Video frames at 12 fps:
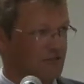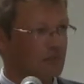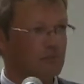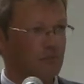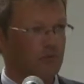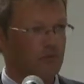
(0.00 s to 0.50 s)
When
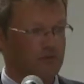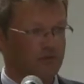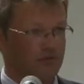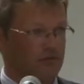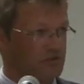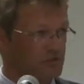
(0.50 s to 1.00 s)
we're working,
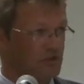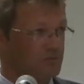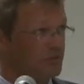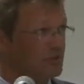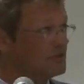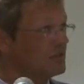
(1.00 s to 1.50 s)
for
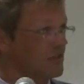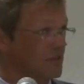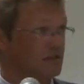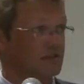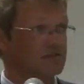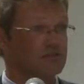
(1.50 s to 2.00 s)
example, in the
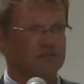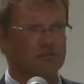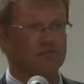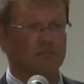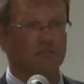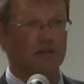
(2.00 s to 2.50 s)
Netherlands,
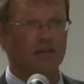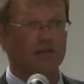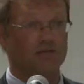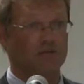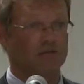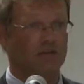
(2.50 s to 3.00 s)
many
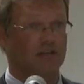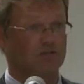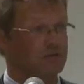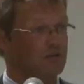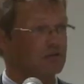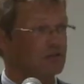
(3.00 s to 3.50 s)
of you have
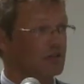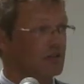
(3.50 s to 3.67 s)
been